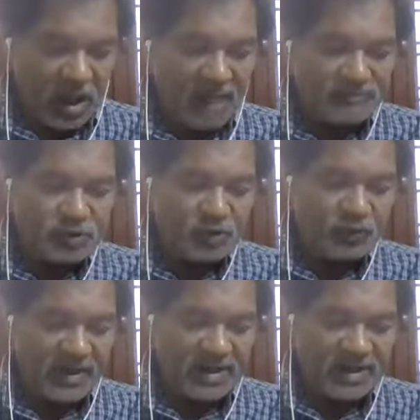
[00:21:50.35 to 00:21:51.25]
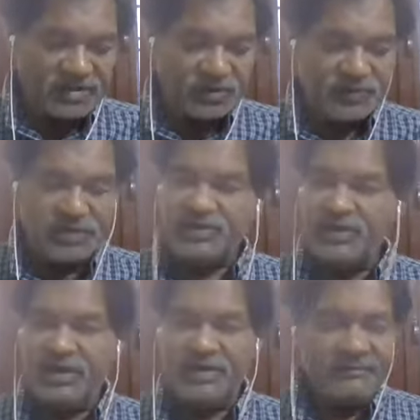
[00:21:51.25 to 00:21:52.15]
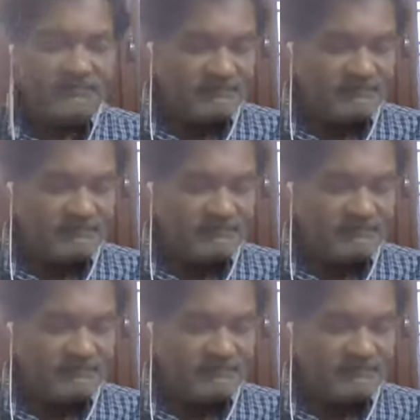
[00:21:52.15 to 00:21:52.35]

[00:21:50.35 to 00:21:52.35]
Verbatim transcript: up to 5 lakhs rupees nil,